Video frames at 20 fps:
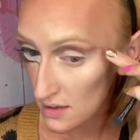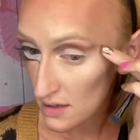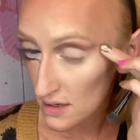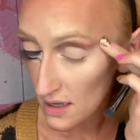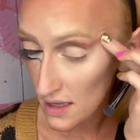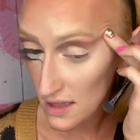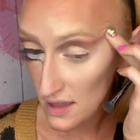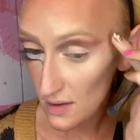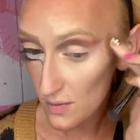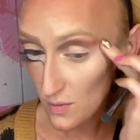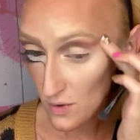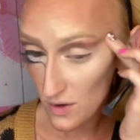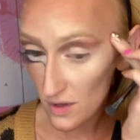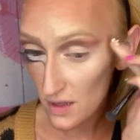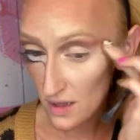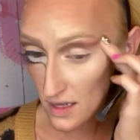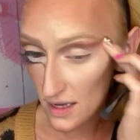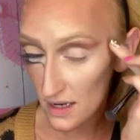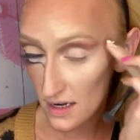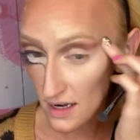And then we'll
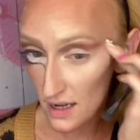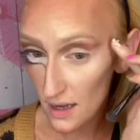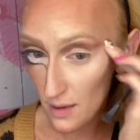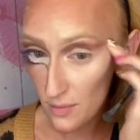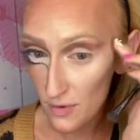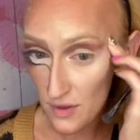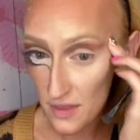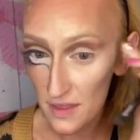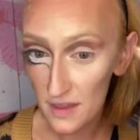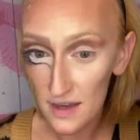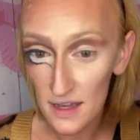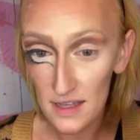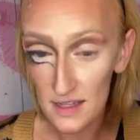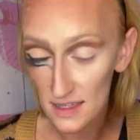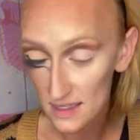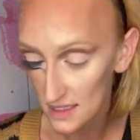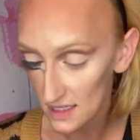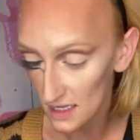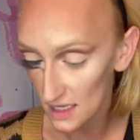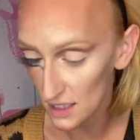clean it up with the
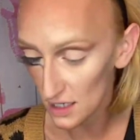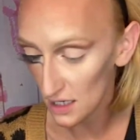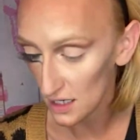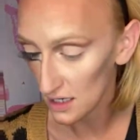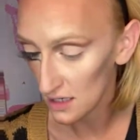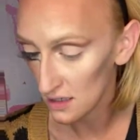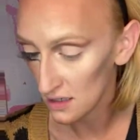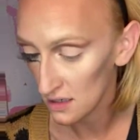concealer.